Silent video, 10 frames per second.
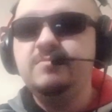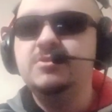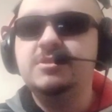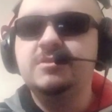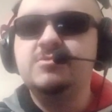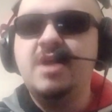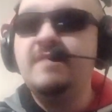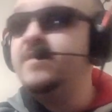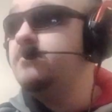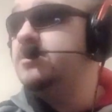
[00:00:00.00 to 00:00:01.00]
music is
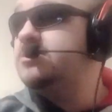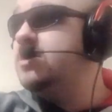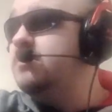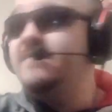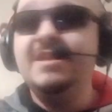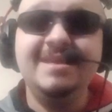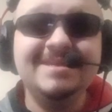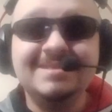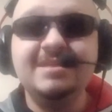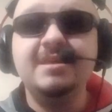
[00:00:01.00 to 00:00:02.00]
graphic, but some of it
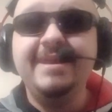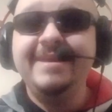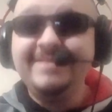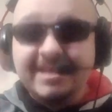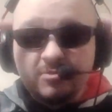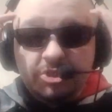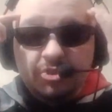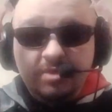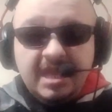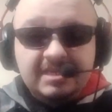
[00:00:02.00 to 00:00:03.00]
isn't. And that's what
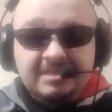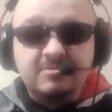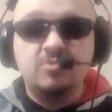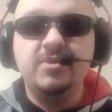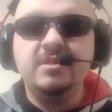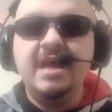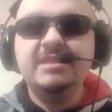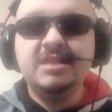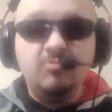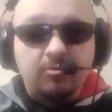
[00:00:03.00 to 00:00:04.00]
you can't seem to
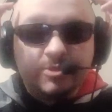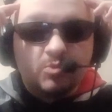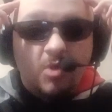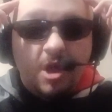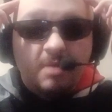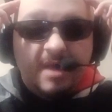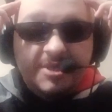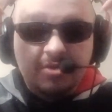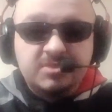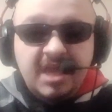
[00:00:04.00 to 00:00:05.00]
realize and what was wrong
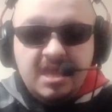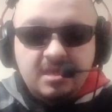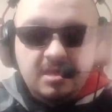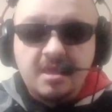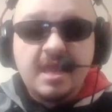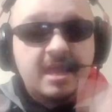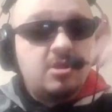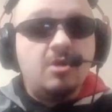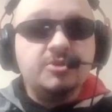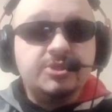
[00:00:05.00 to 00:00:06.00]
about your take. And
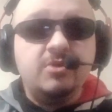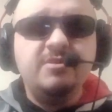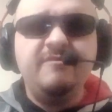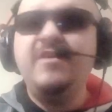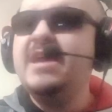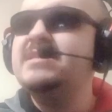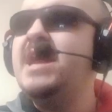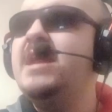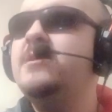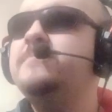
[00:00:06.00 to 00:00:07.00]
also the fact
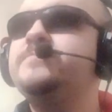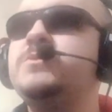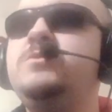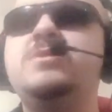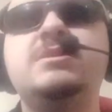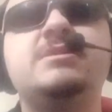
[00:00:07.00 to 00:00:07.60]
that you can